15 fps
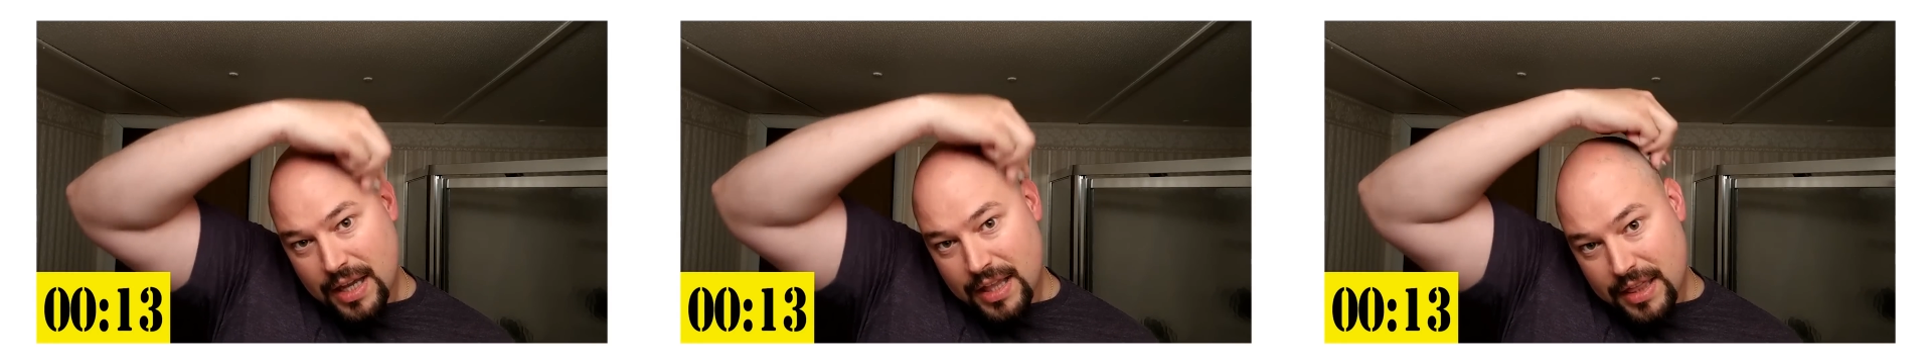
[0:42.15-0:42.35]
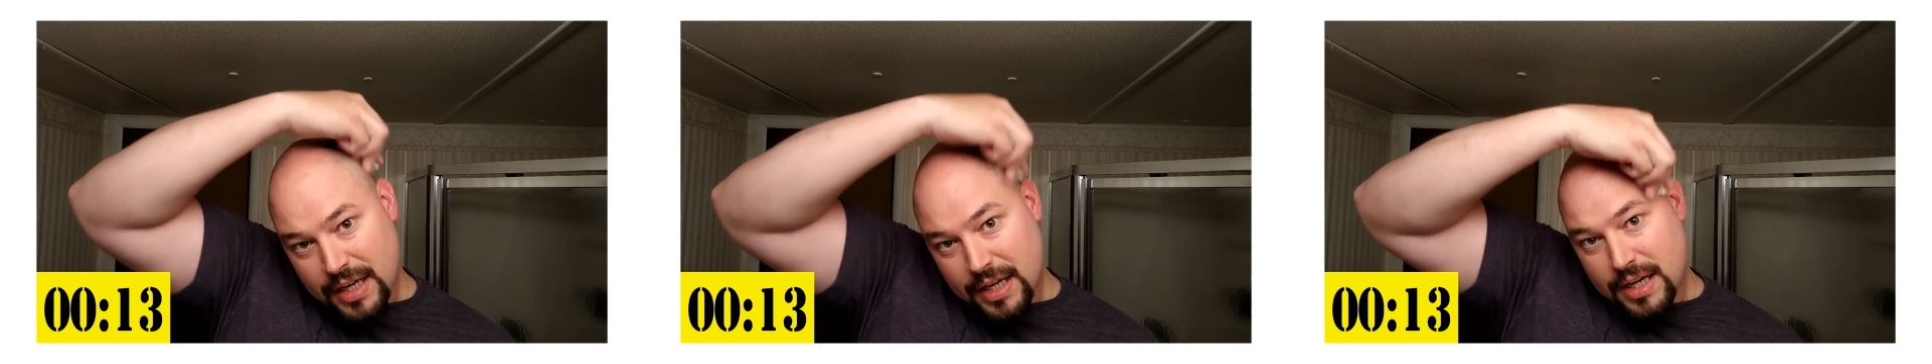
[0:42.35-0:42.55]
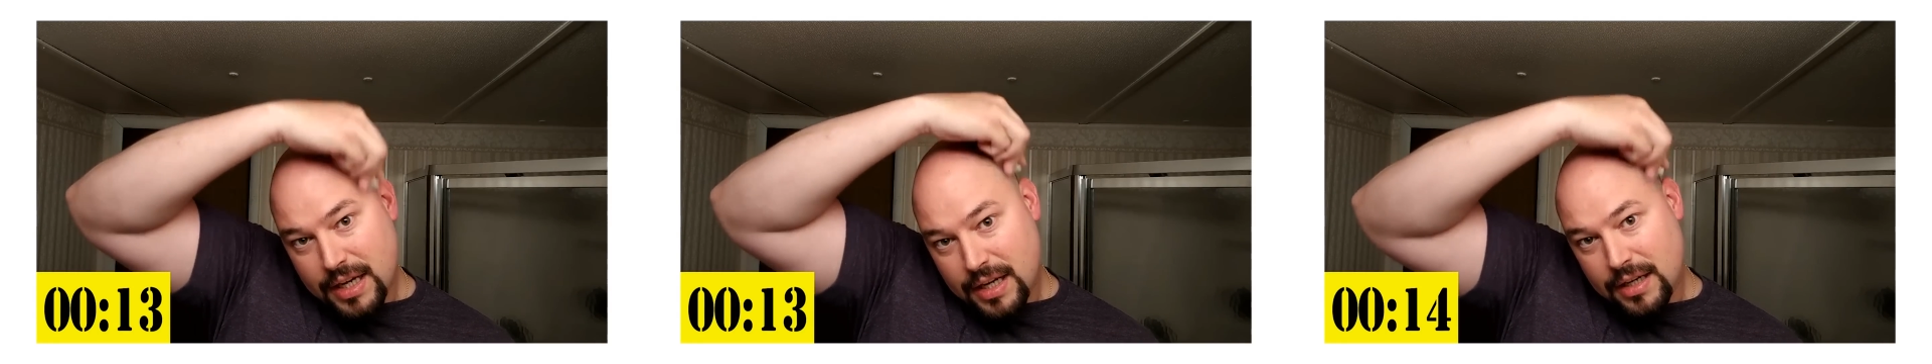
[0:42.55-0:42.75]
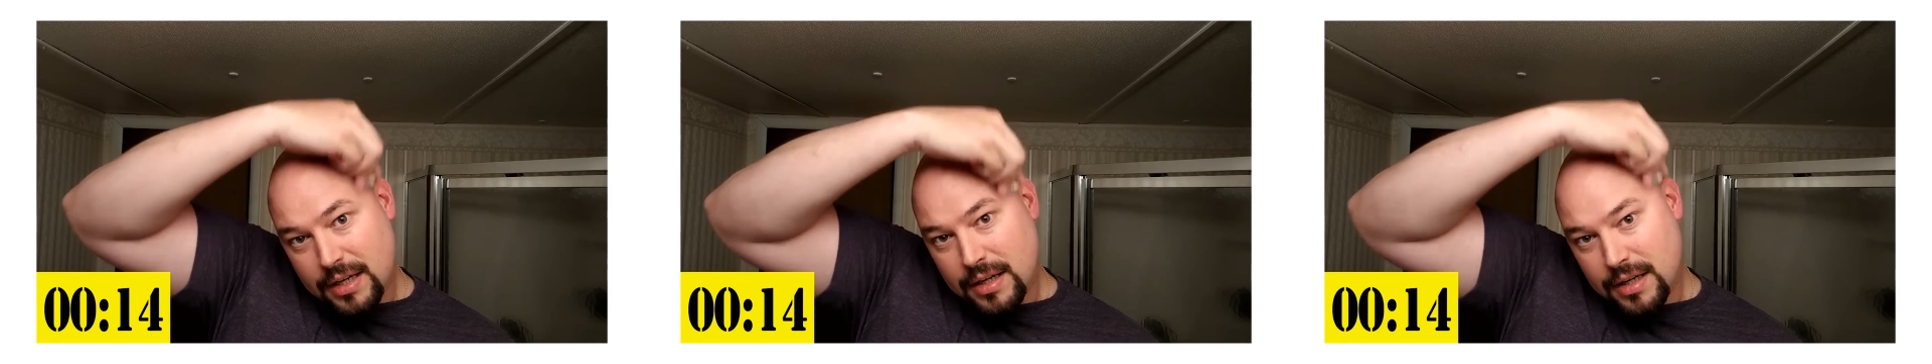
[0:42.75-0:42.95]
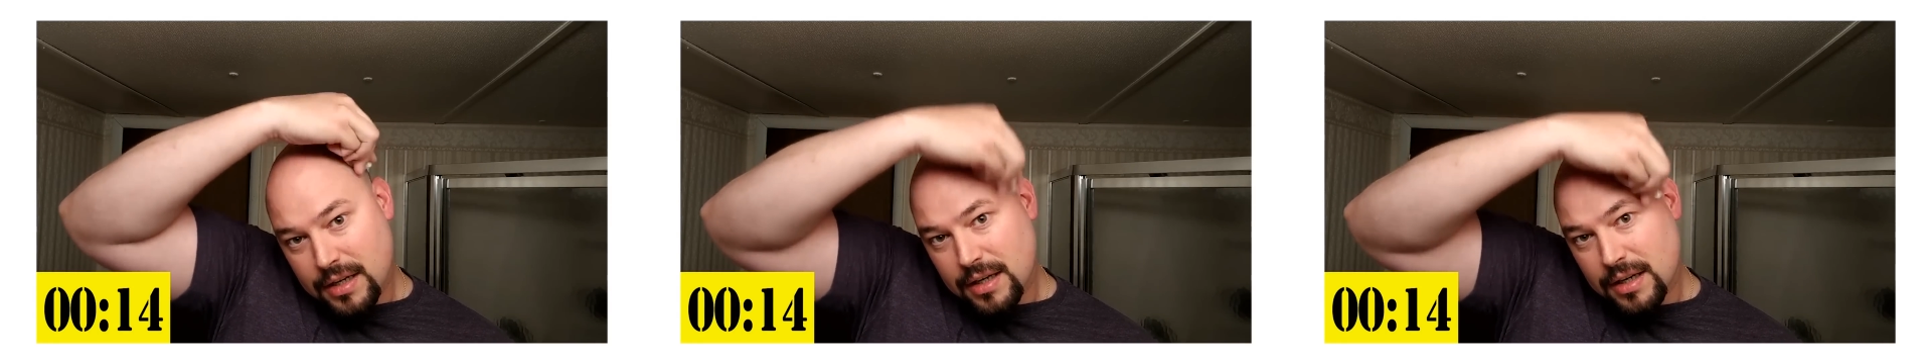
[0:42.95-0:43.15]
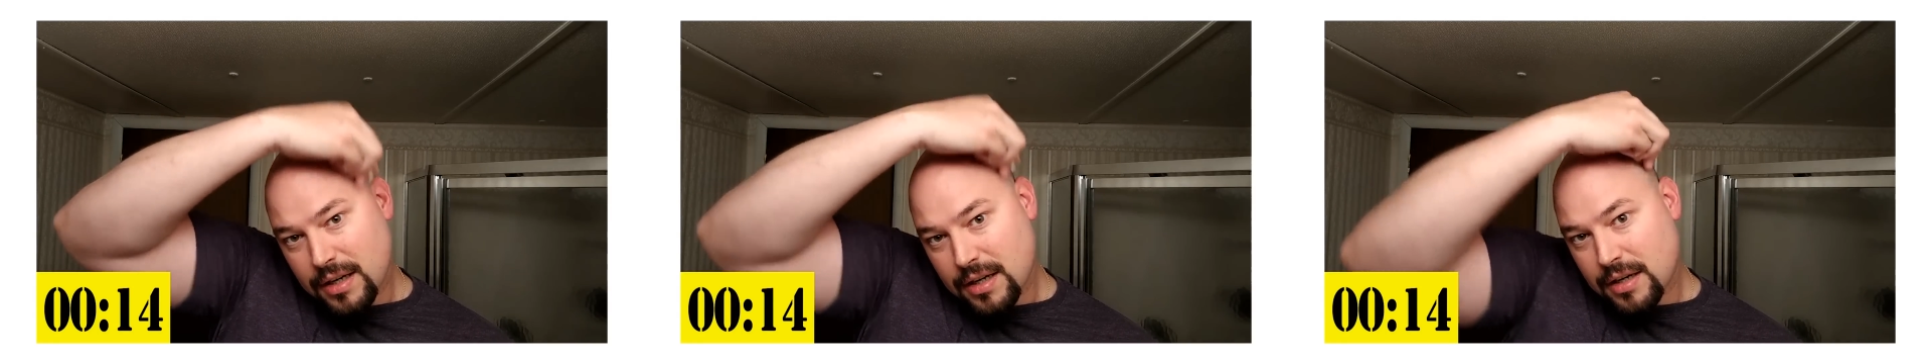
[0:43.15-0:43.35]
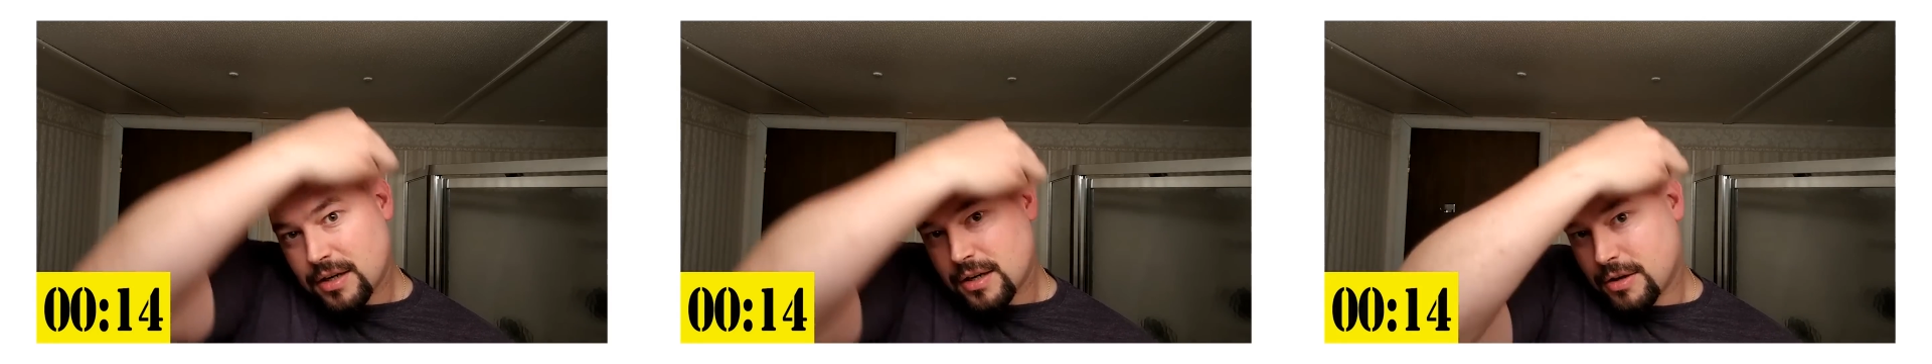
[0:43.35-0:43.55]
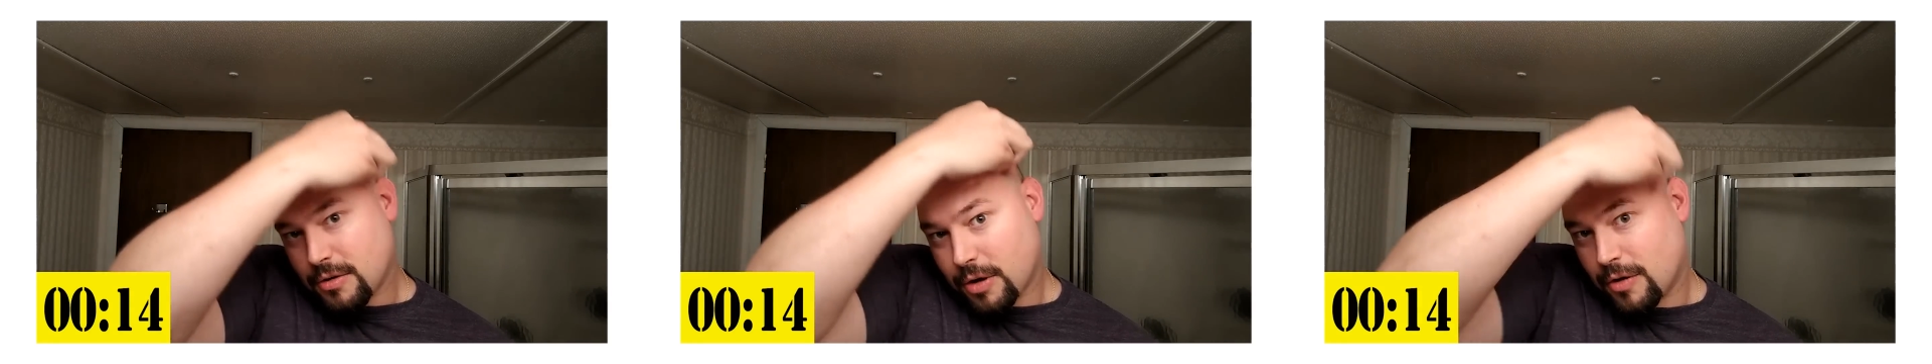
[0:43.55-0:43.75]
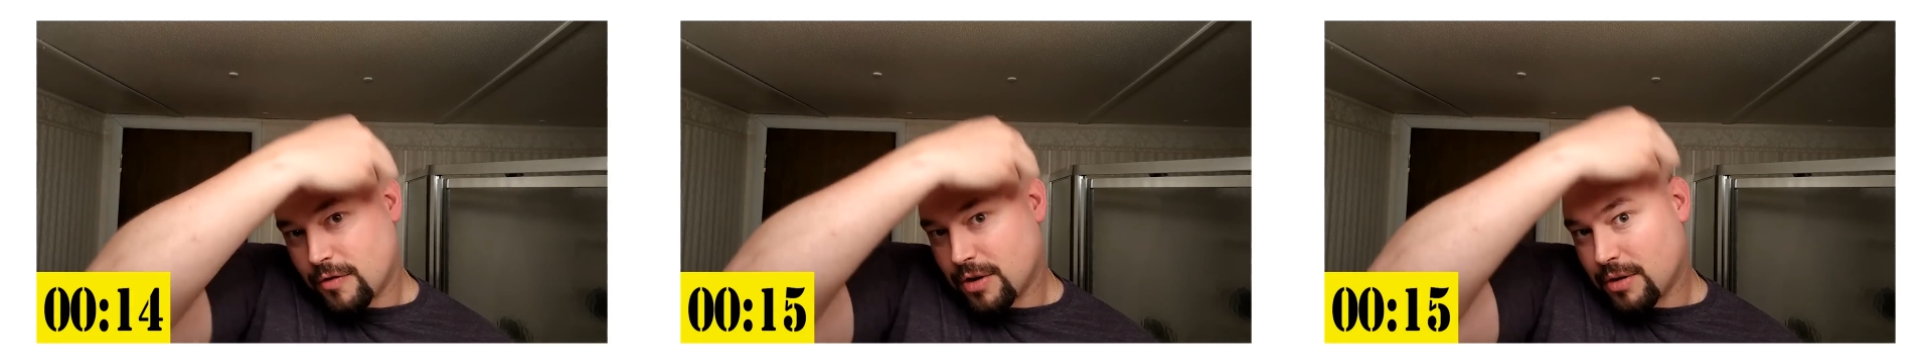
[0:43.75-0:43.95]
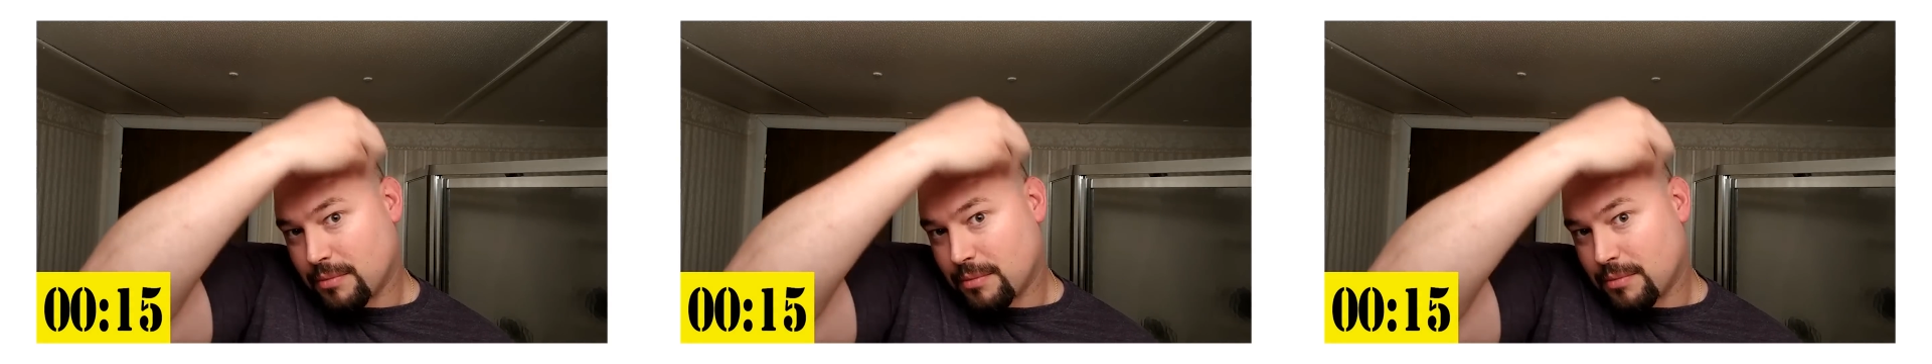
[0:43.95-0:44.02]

I think, going